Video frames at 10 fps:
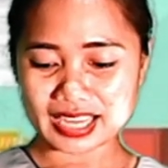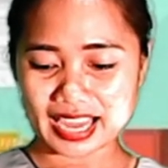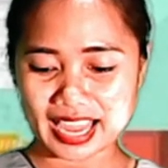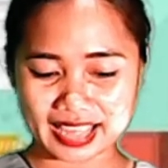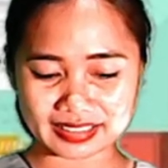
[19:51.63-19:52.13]

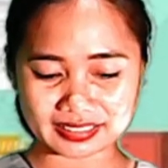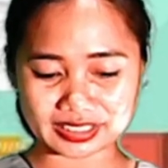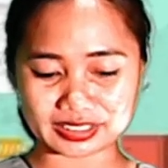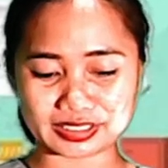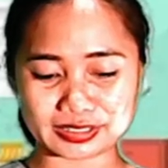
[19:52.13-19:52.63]
and
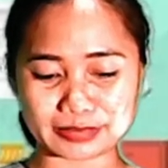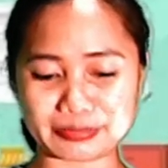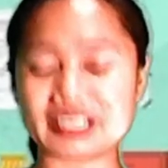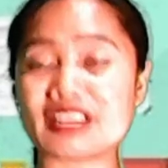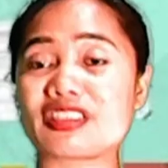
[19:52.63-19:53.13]

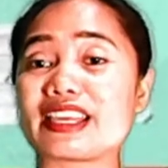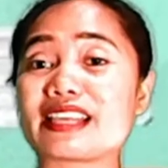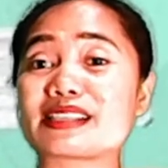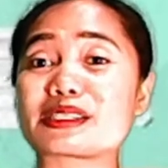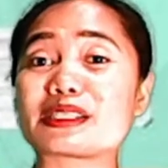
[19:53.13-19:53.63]
determine the
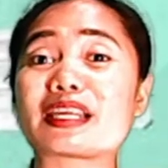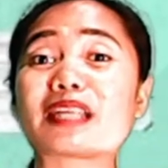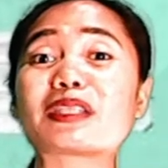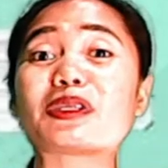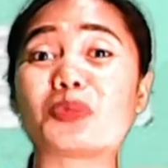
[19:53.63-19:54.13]
things that
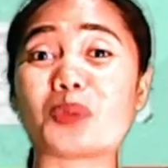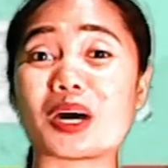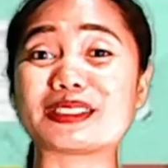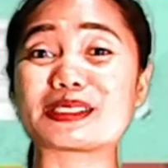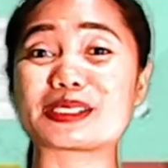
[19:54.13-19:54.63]
you
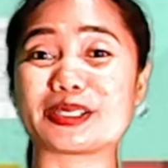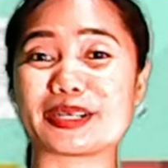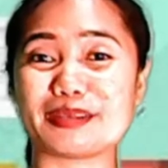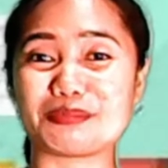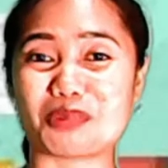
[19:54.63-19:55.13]
want to
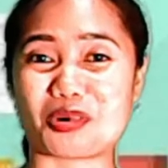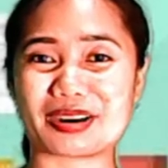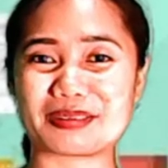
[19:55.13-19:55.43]
learn more.